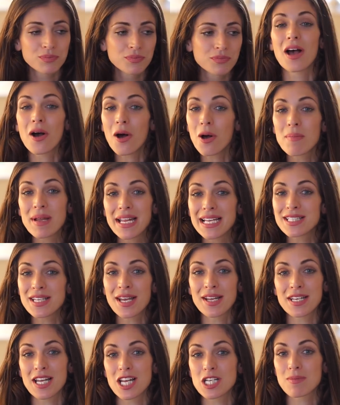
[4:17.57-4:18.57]
That hobby
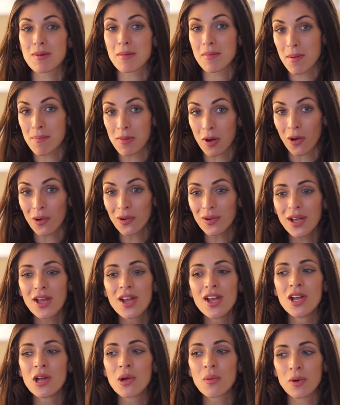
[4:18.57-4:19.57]
turned out to be my blog,
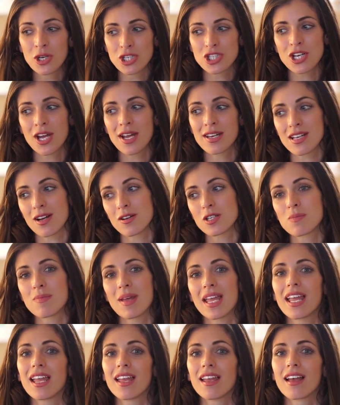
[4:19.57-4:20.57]
which turned out to
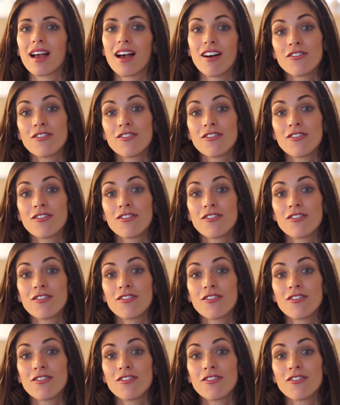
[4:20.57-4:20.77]
be